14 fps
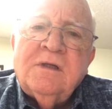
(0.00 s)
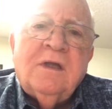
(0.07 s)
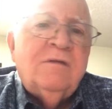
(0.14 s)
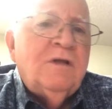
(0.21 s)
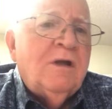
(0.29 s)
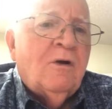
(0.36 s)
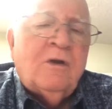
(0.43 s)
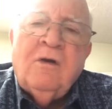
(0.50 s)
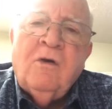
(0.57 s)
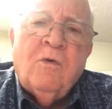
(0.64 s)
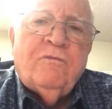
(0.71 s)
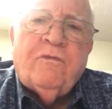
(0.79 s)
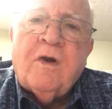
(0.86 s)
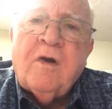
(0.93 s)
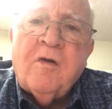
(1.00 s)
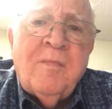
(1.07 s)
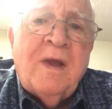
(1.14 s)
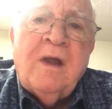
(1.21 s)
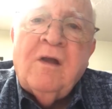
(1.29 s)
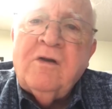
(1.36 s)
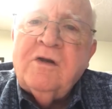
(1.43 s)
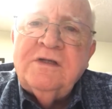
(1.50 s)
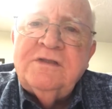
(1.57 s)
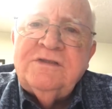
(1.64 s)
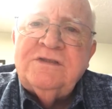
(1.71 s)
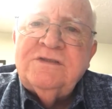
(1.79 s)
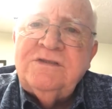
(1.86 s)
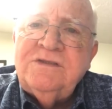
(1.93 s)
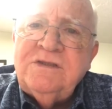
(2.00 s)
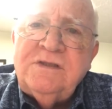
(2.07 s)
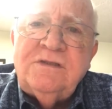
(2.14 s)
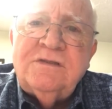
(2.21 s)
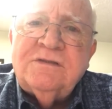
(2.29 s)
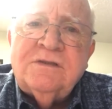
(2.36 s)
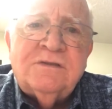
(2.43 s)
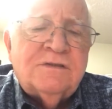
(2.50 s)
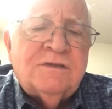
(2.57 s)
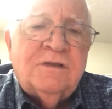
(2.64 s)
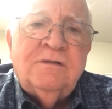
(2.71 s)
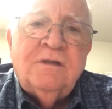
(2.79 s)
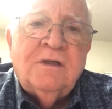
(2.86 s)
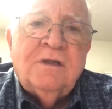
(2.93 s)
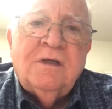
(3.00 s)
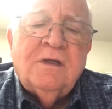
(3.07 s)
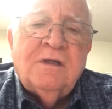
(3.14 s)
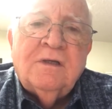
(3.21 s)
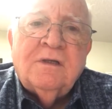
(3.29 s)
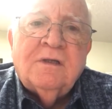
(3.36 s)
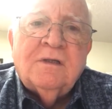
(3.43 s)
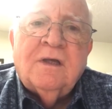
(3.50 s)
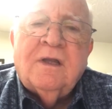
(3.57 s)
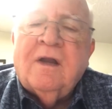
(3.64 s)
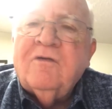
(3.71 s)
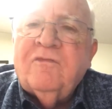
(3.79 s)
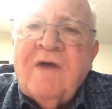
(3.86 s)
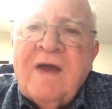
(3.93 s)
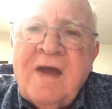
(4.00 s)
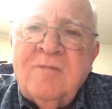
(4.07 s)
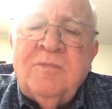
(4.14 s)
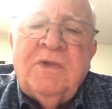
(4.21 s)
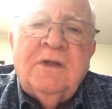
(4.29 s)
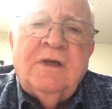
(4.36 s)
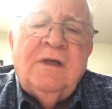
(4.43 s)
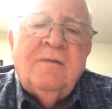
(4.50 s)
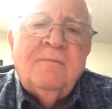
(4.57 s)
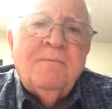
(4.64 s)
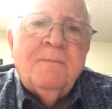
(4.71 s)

And the only hope for our marriage is Jesus and, and our family.